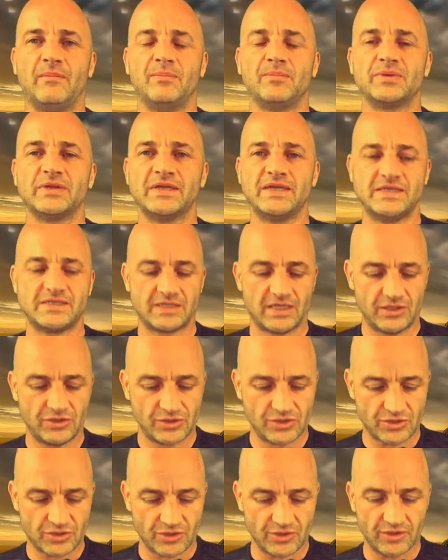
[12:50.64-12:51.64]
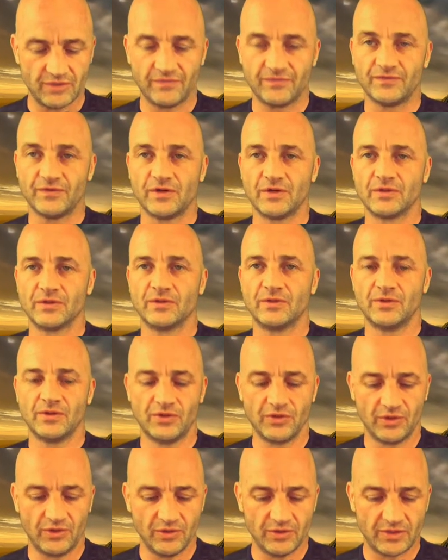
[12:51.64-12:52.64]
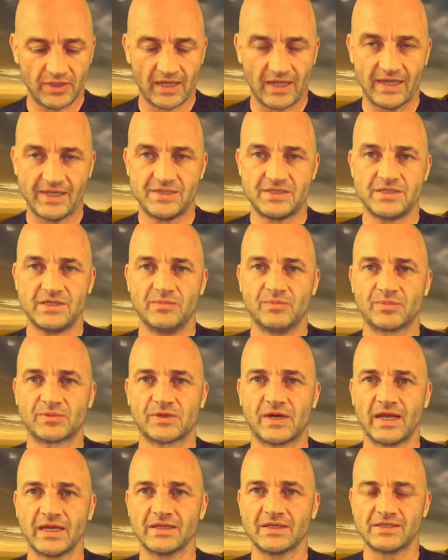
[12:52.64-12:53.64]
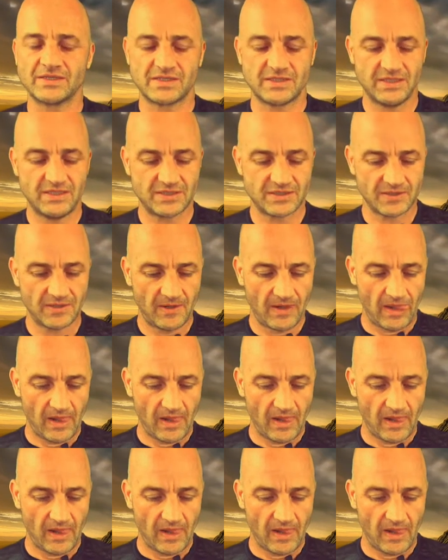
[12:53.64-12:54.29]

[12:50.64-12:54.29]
please ensure you follow the good hygiene practices.